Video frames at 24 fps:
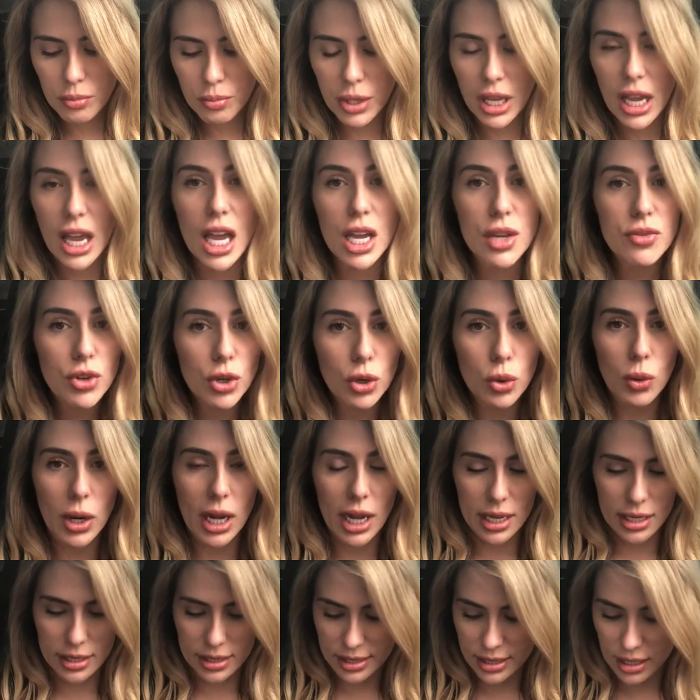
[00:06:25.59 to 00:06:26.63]

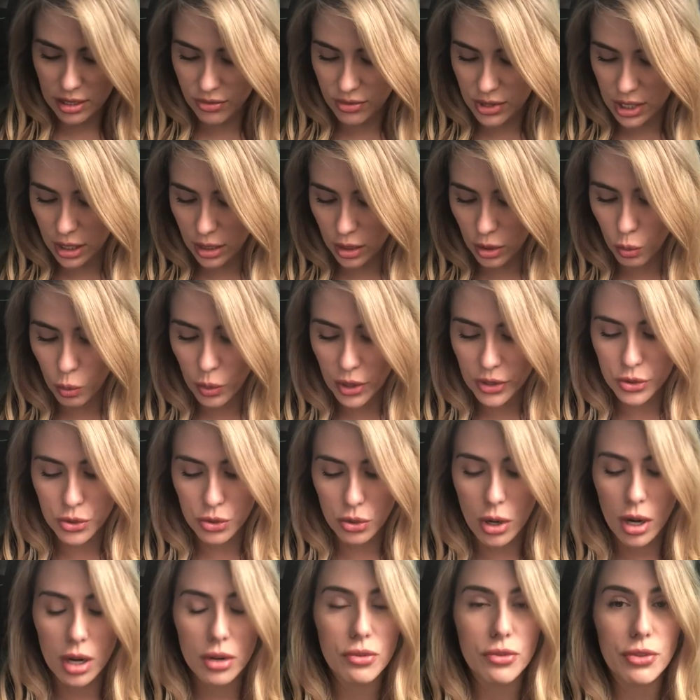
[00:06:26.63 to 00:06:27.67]
Behavior-wise, if they're
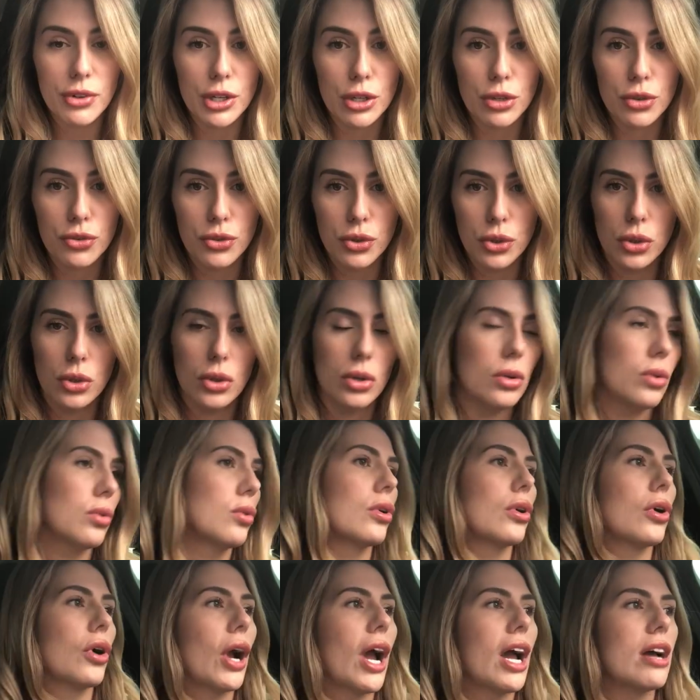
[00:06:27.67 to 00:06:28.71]
withdrawn, fearful,
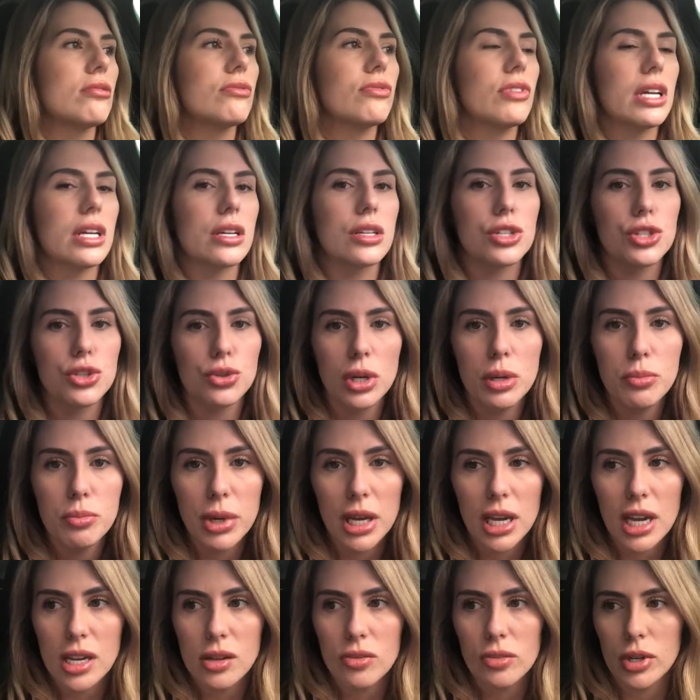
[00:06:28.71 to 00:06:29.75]
or have extreme
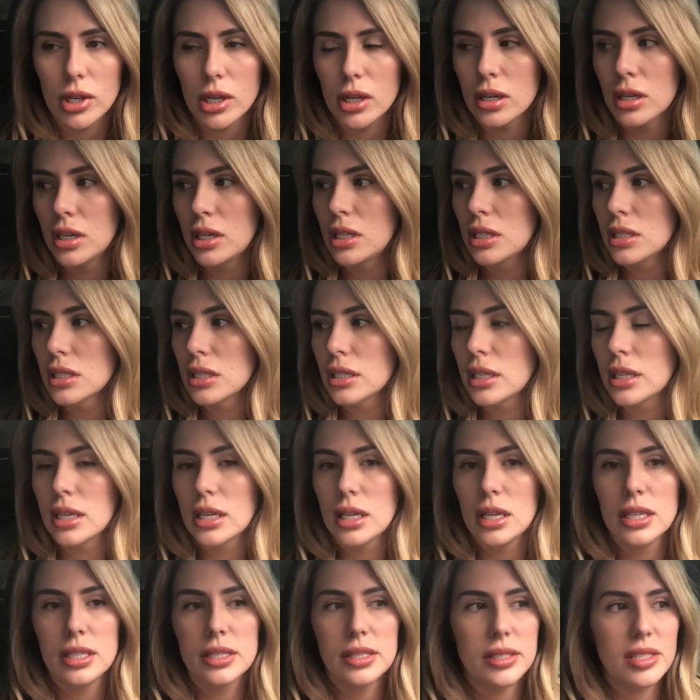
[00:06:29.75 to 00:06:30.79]
behavior,
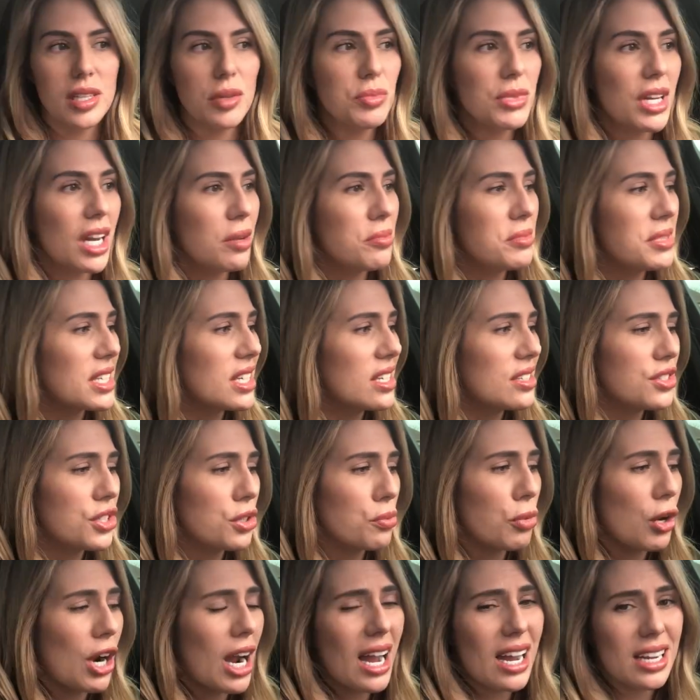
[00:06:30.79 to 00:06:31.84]
sometimes kids
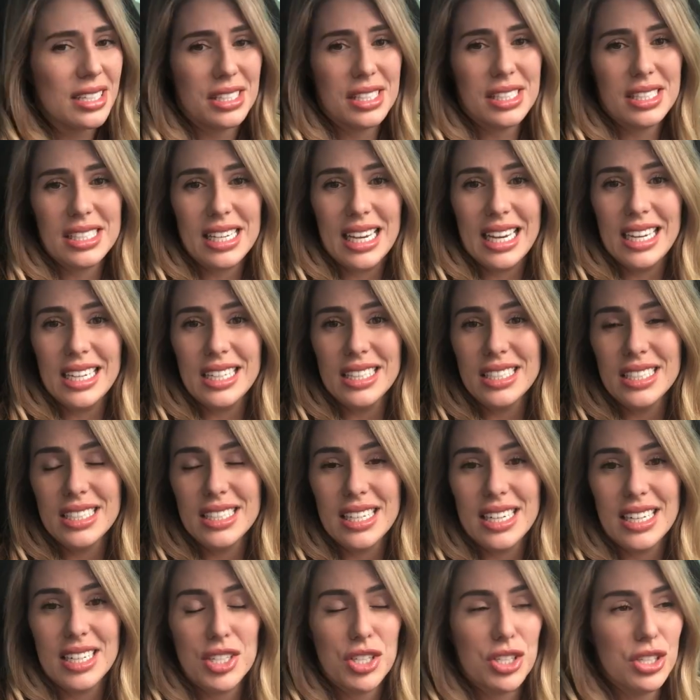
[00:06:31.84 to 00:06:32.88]
are brats,
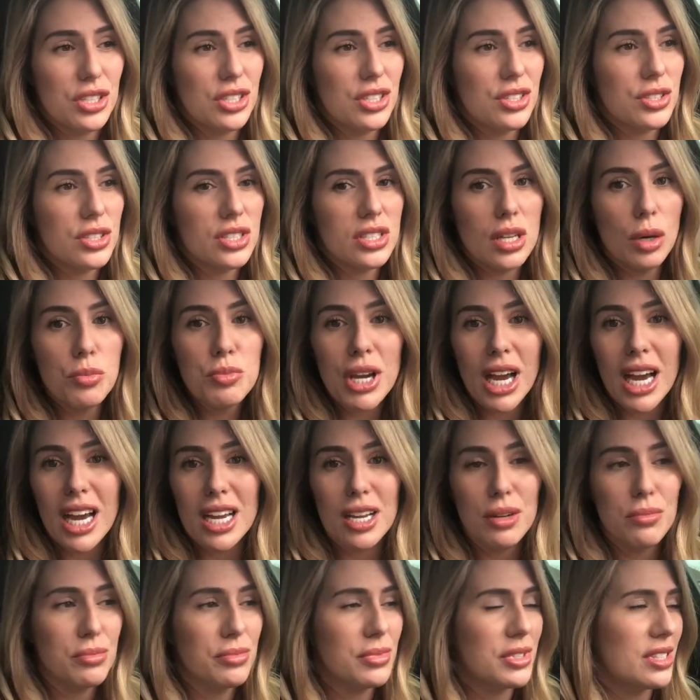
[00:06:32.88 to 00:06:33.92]
and
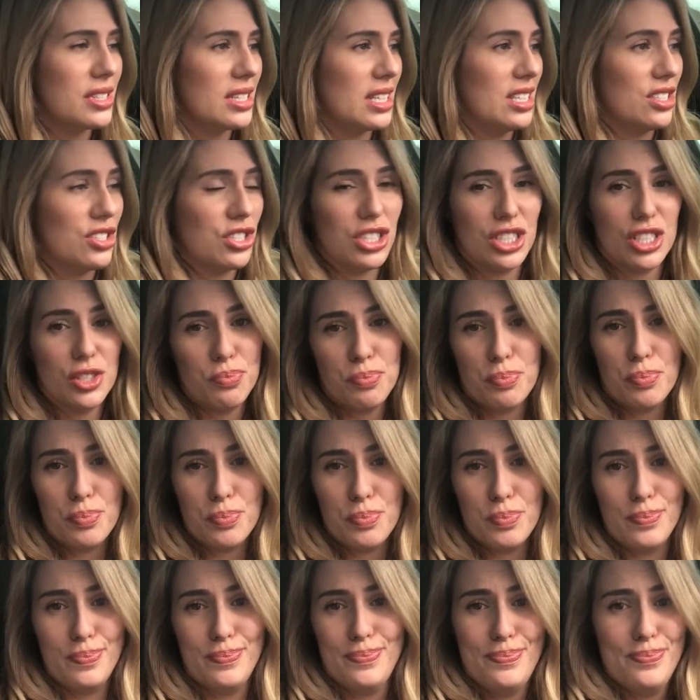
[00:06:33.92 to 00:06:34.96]
sometimes that's just
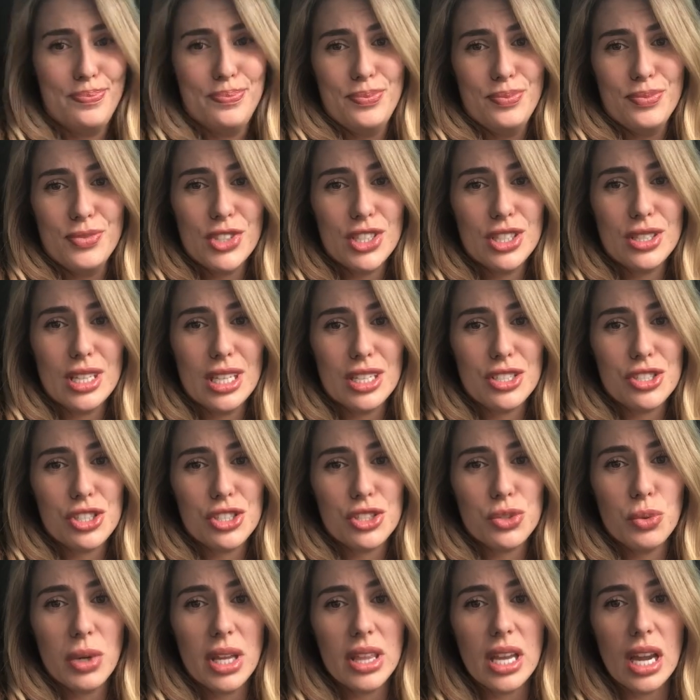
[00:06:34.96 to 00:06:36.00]

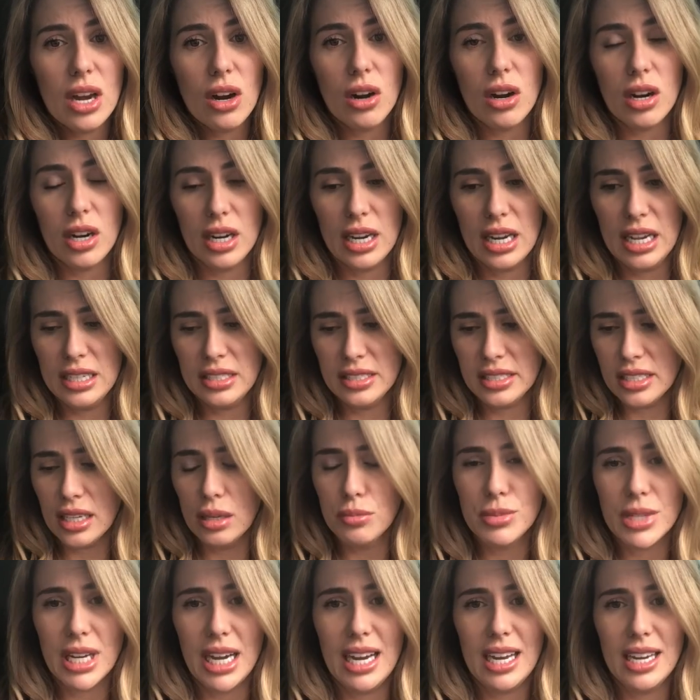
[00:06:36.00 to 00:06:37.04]
the way they are, and
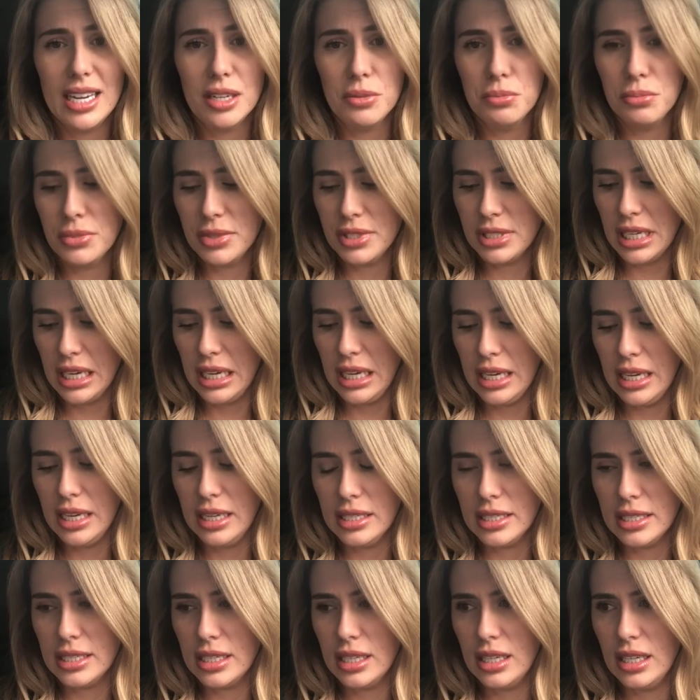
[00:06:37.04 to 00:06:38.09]
sometimes
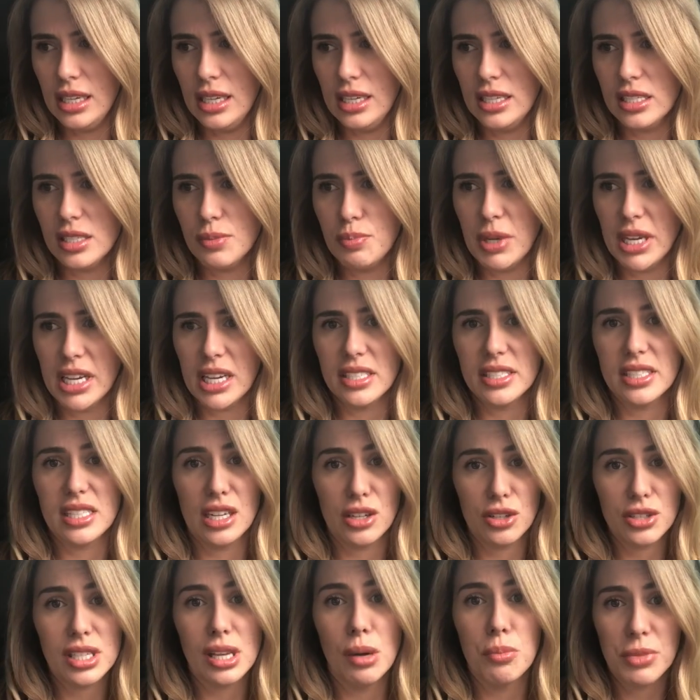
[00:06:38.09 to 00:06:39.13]
it is because
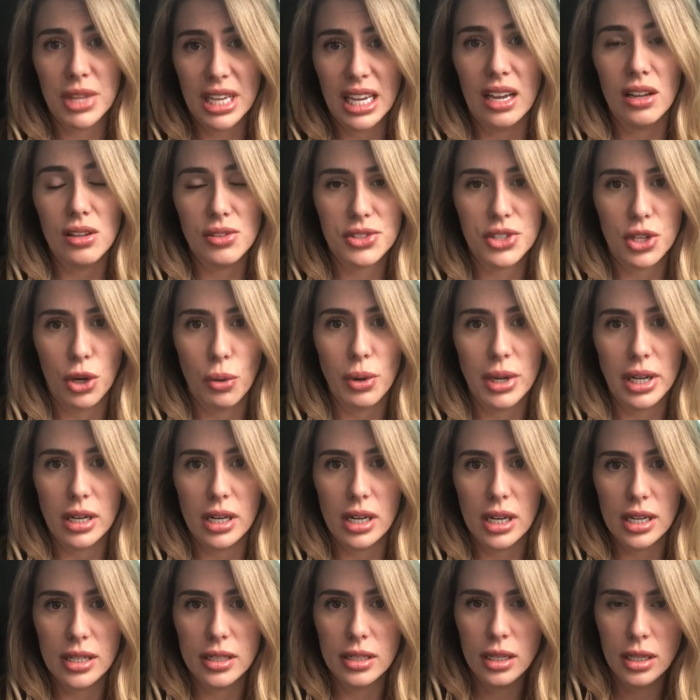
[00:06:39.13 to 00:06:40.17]
there's something else going
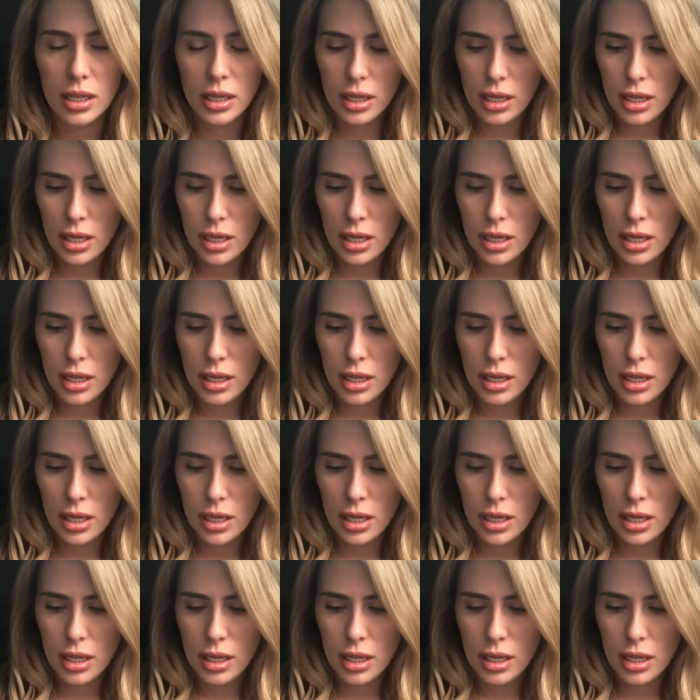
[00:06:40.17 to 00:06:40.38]
on.